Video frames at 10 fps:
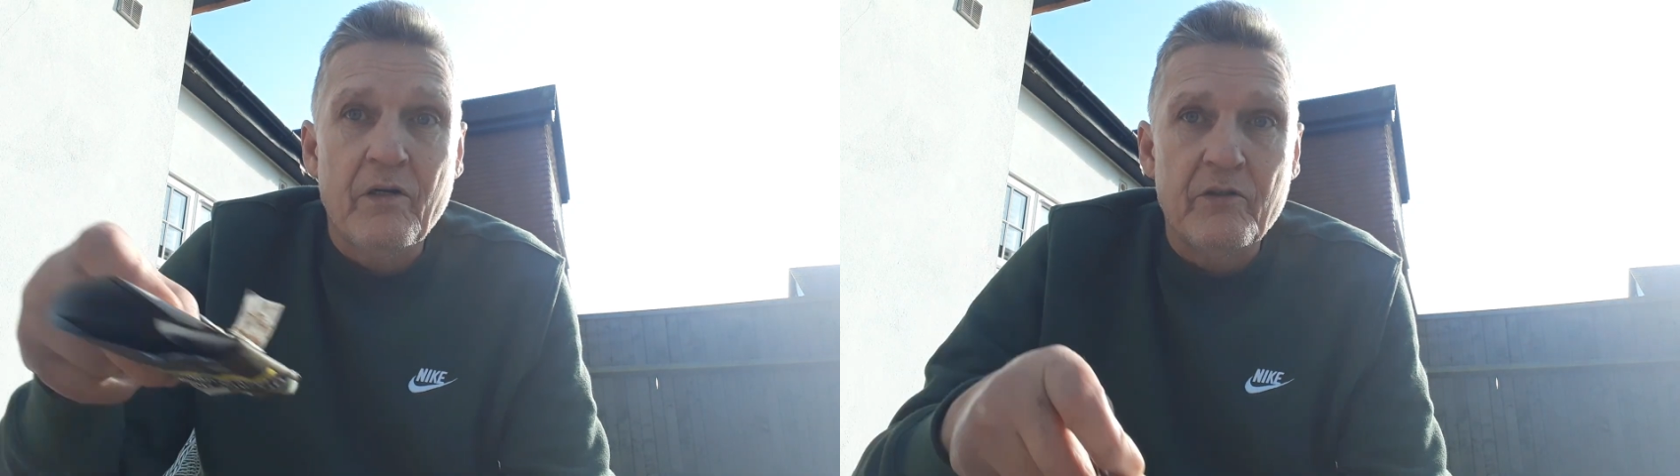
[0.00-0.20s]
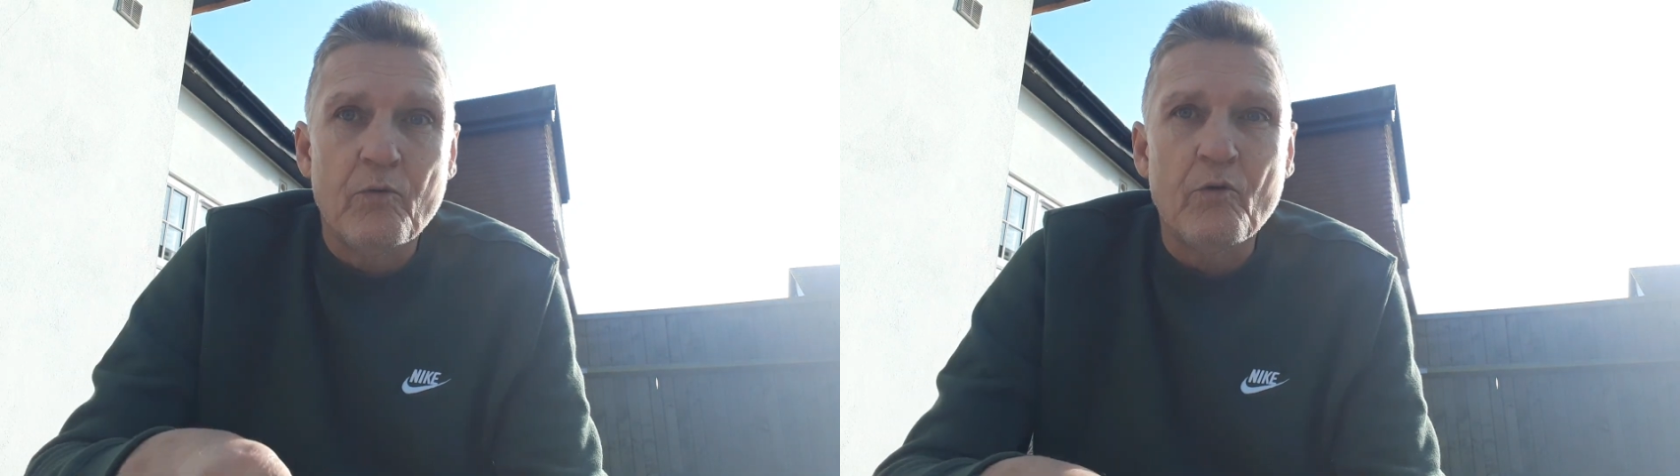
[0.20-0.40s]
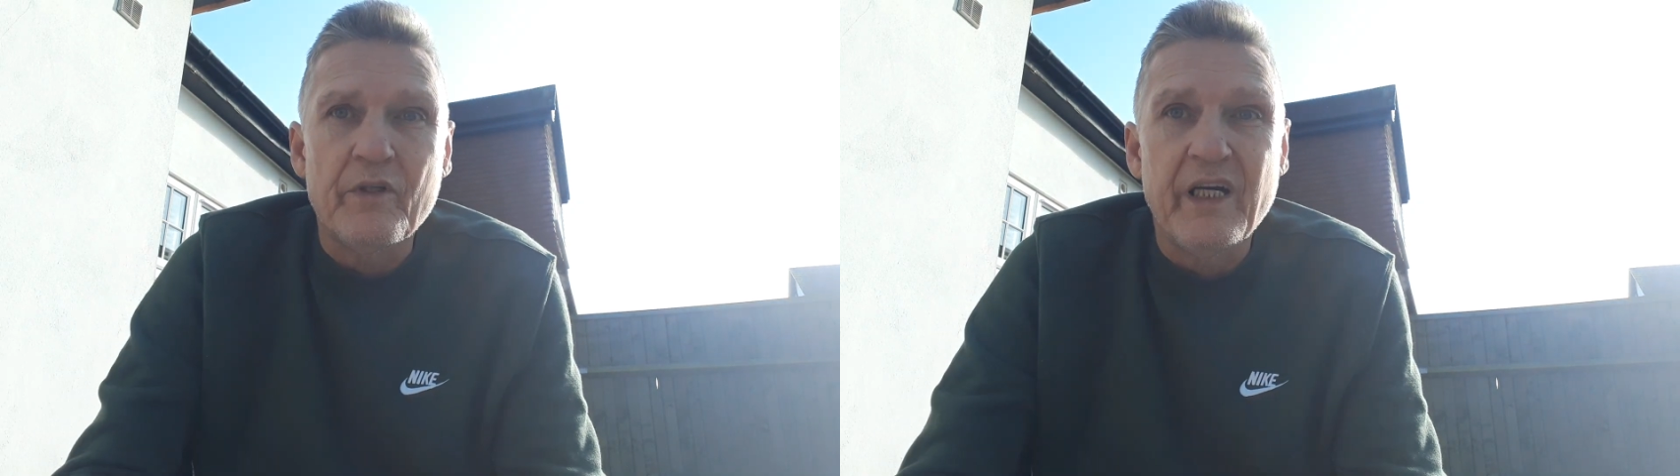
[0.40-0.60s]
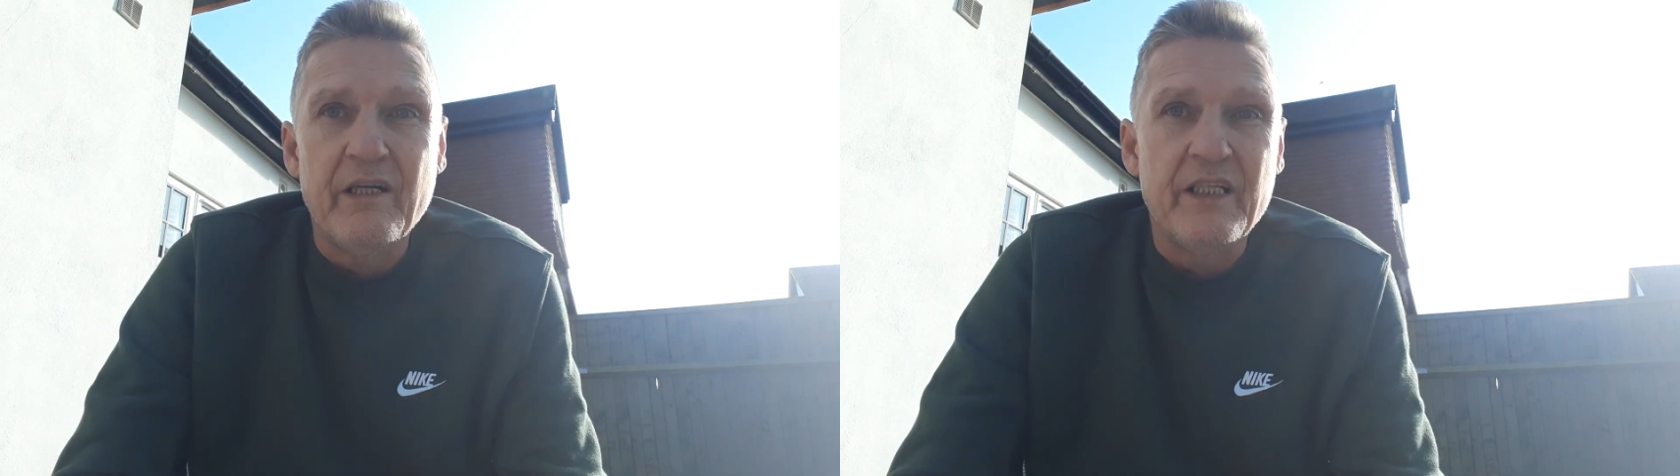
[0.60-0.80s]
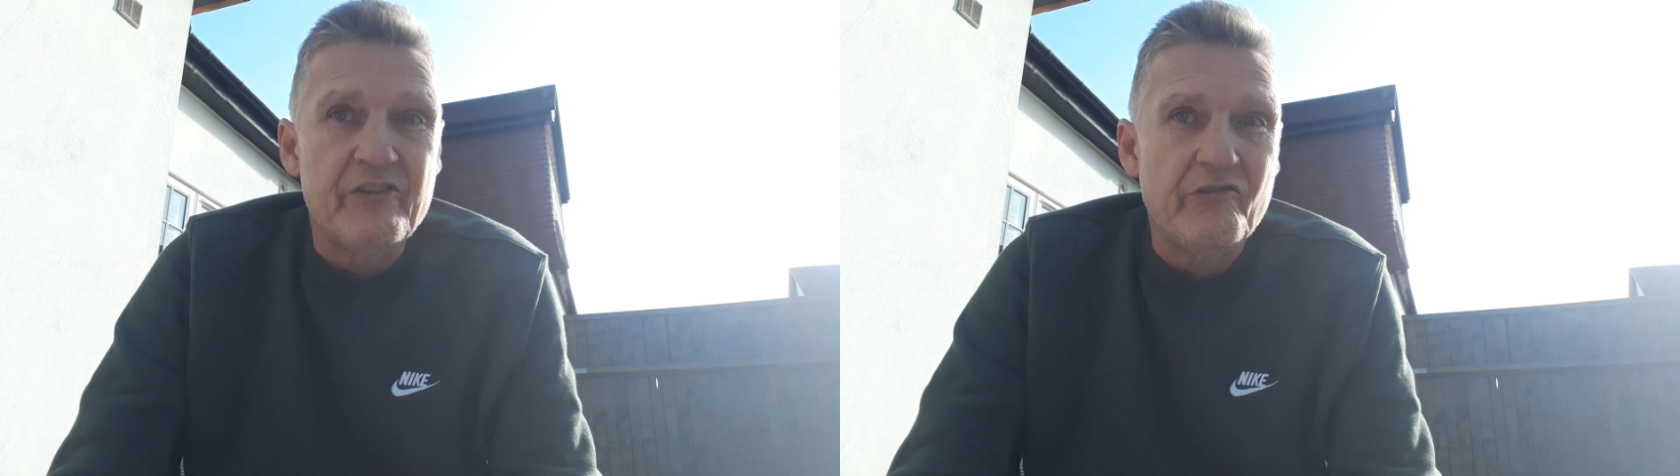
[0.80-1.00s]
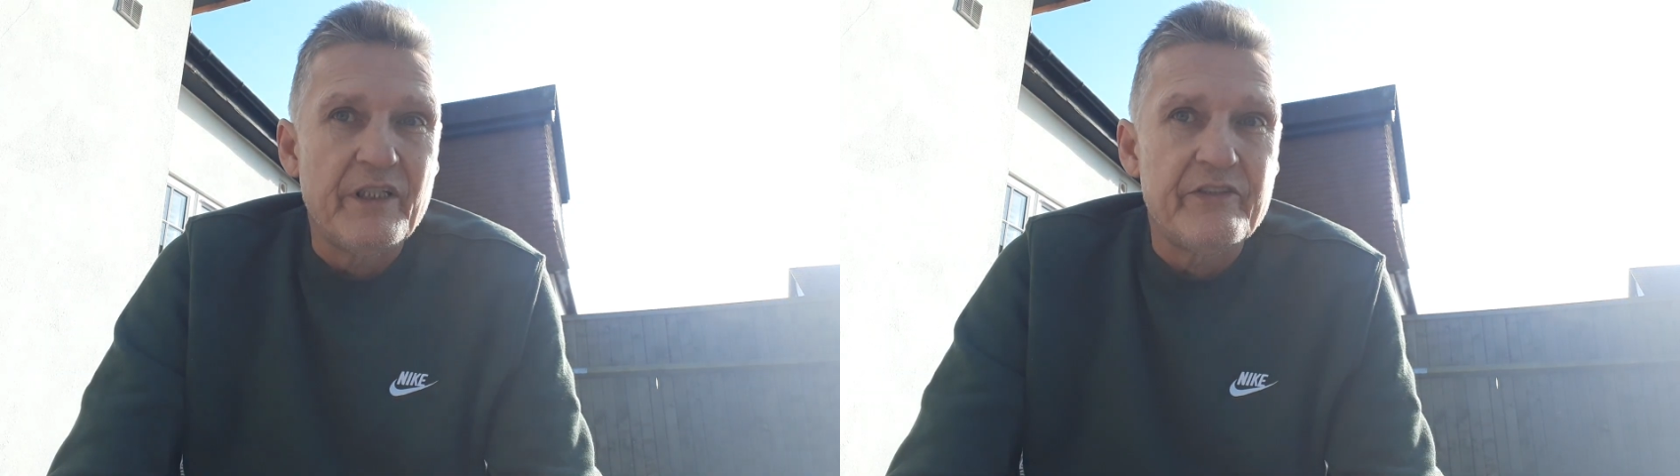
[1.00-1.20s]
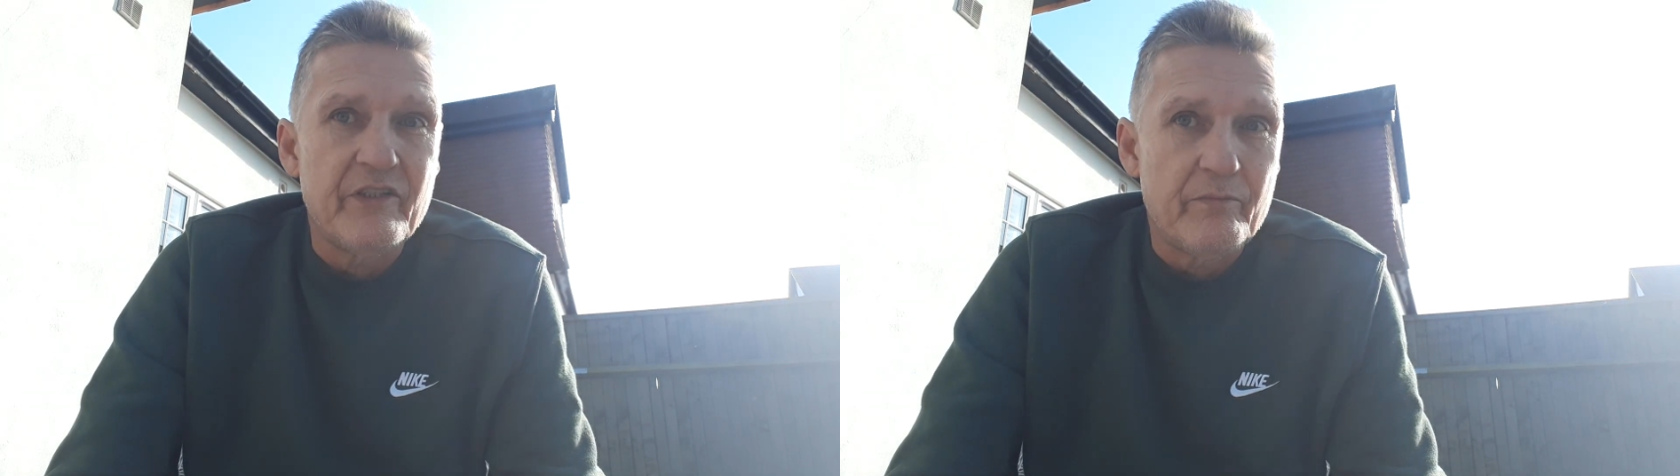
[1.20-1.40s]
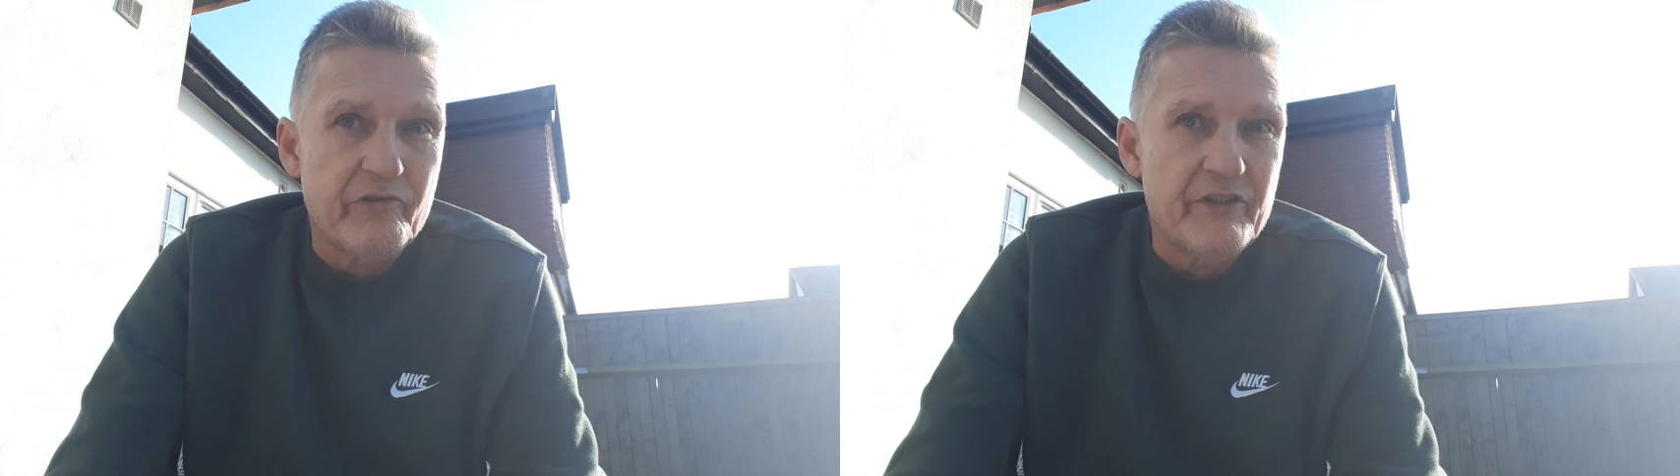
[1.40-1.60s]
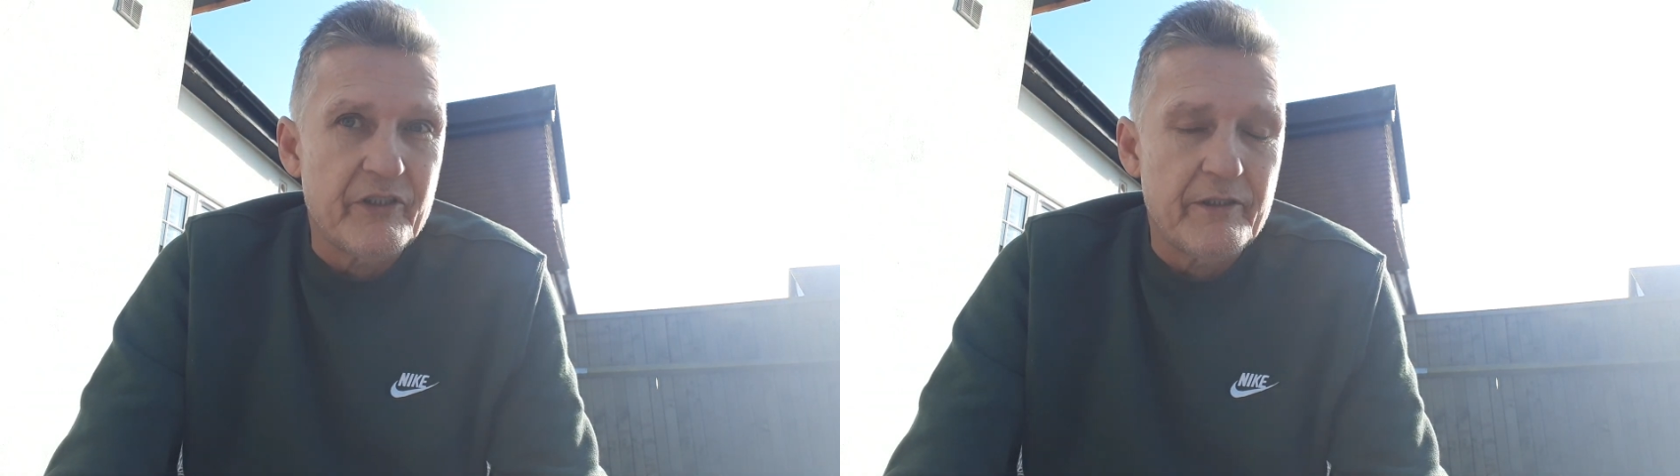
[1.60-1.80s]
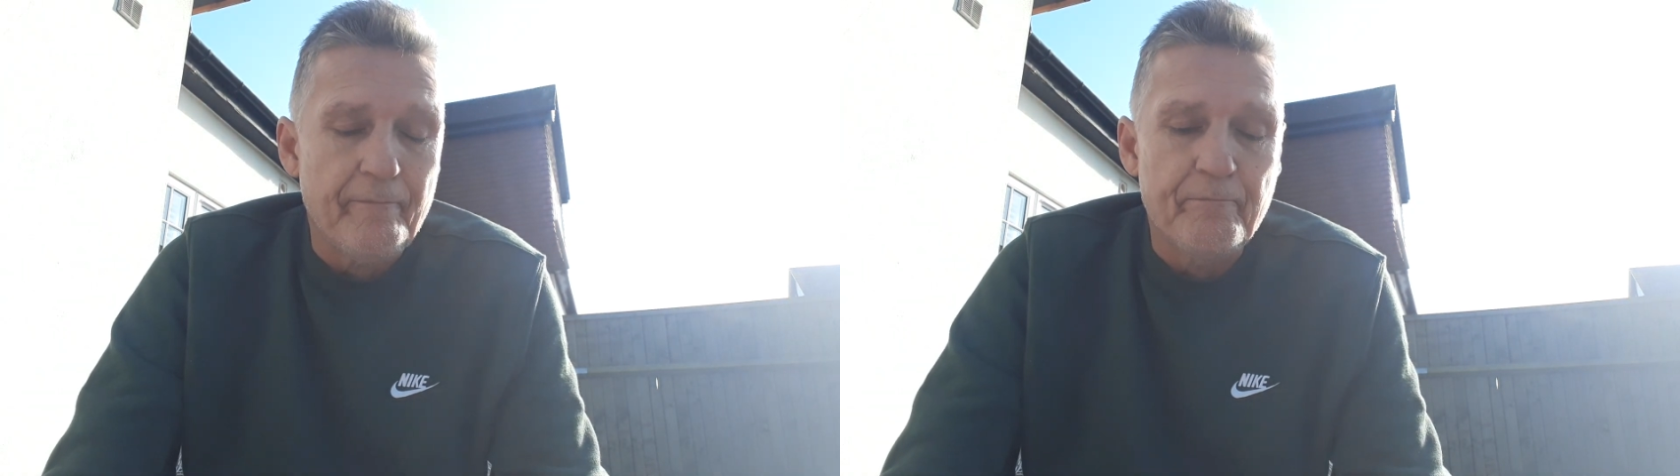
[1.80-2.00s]
could walk there literally to the
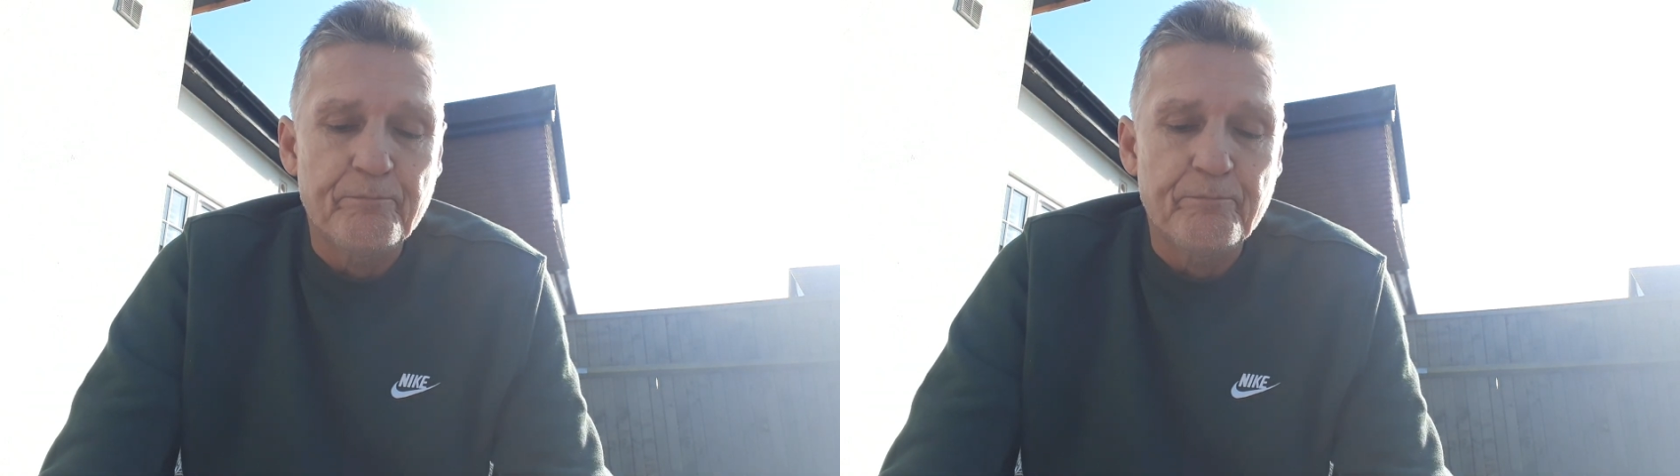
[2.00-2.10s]
prison